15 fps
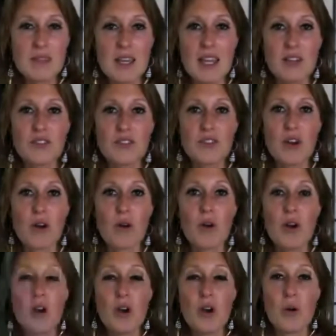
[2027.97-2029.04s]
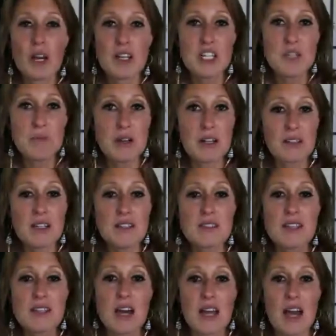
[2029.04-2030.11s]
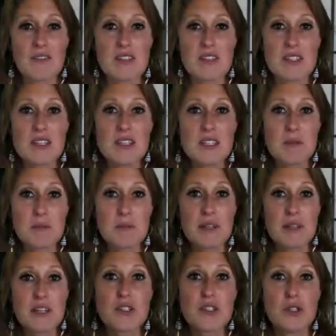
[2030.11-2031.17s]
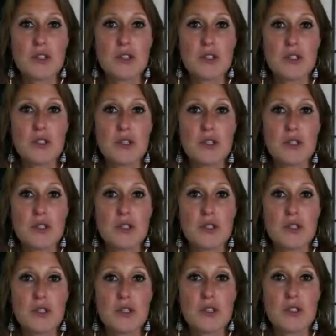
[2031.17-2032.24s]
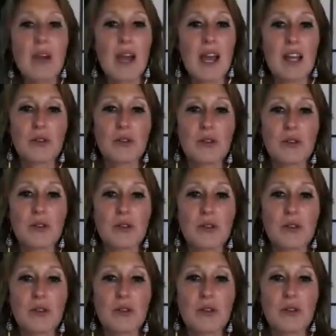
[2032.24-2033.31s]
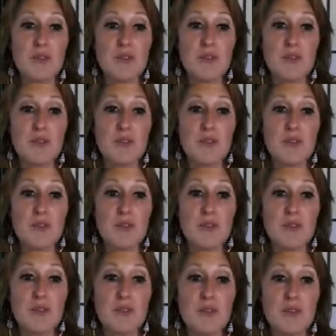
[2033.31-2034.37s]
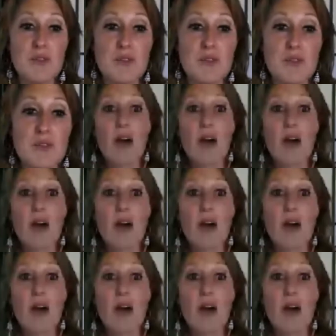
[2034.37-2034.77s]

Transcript: And so, what I teach my clients is how to have a system in place to do that. So, how can you handle objections in advance?